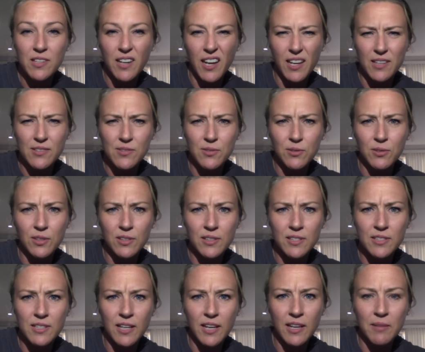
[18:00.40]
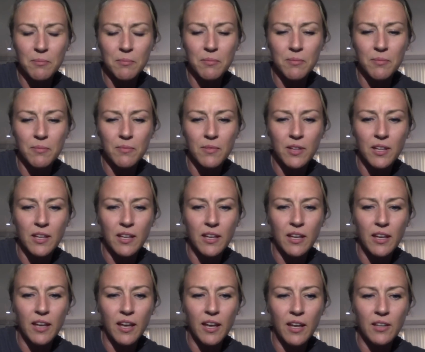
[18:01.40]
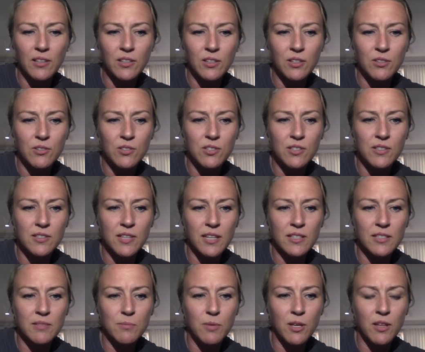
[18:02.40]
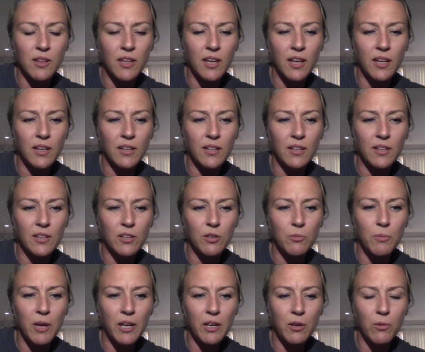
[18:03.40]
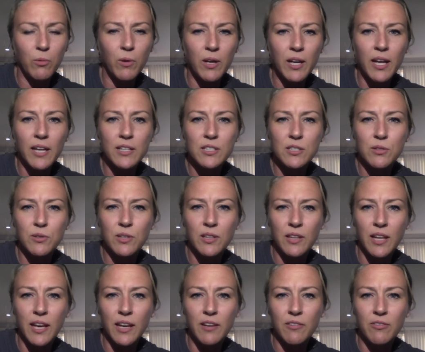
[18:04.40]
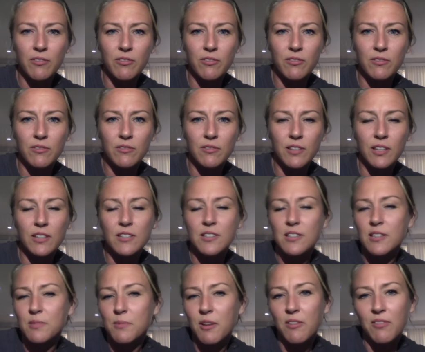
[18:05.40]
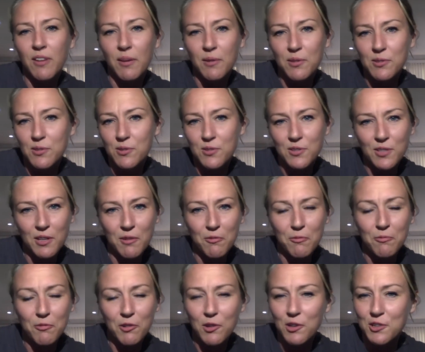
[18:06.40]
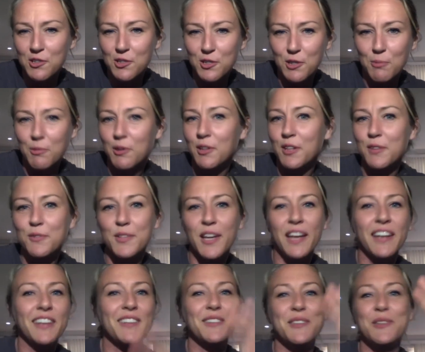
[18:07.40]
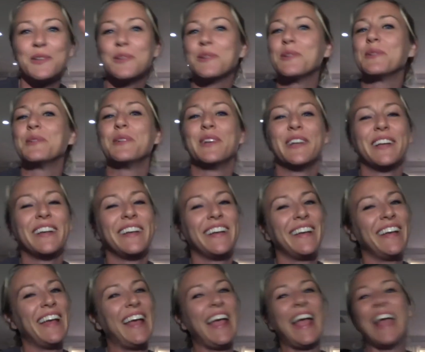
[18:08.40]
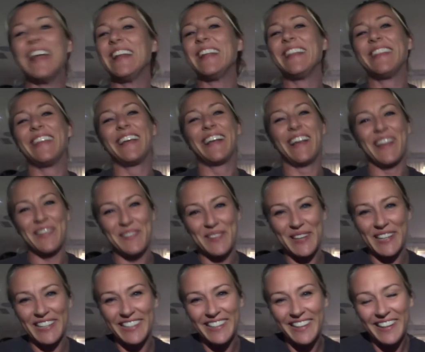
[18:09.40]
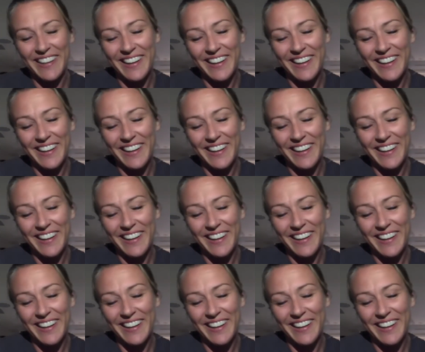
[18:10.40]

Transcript: high school at the time, and she said to me that no matter what I do in life, and she's my family, so she, of course, she believes I can do anything I want,